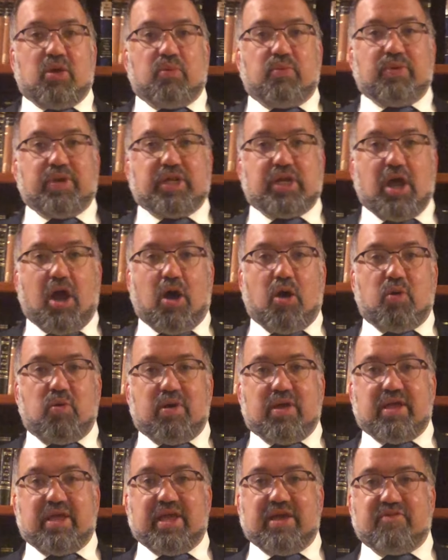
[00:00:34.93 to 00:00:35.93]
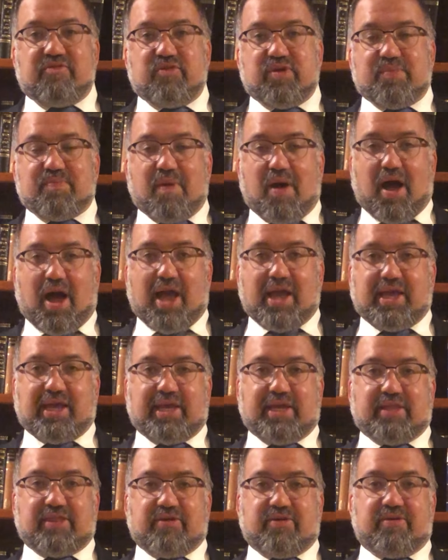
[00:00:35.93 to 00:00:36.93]
We know if we buy
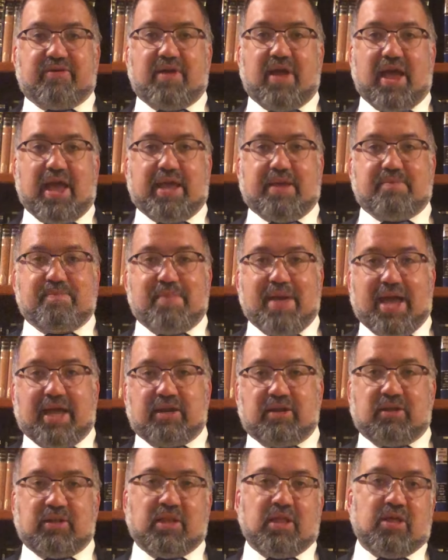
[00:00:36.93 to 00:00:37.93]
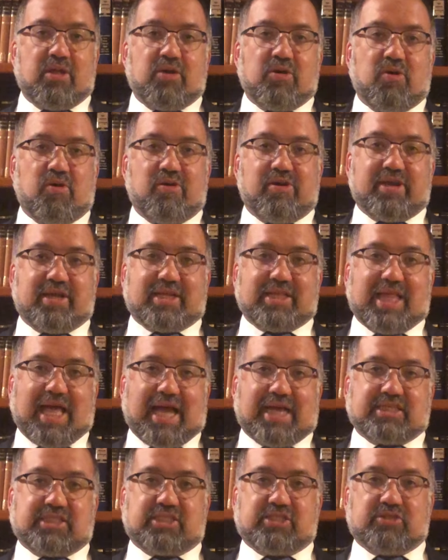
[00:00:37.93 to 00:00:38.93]
either a metal or a
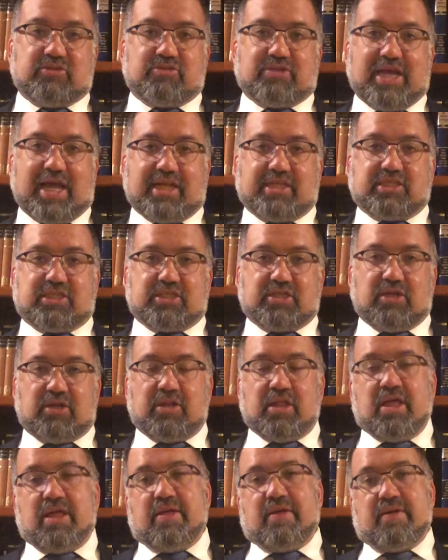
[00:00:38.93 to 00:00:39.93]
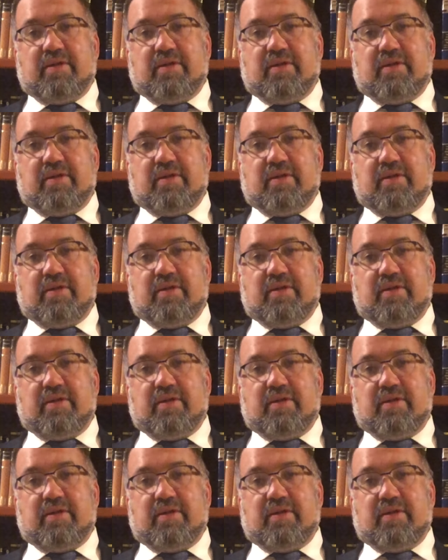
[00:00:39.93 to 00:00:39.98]
glass utensil,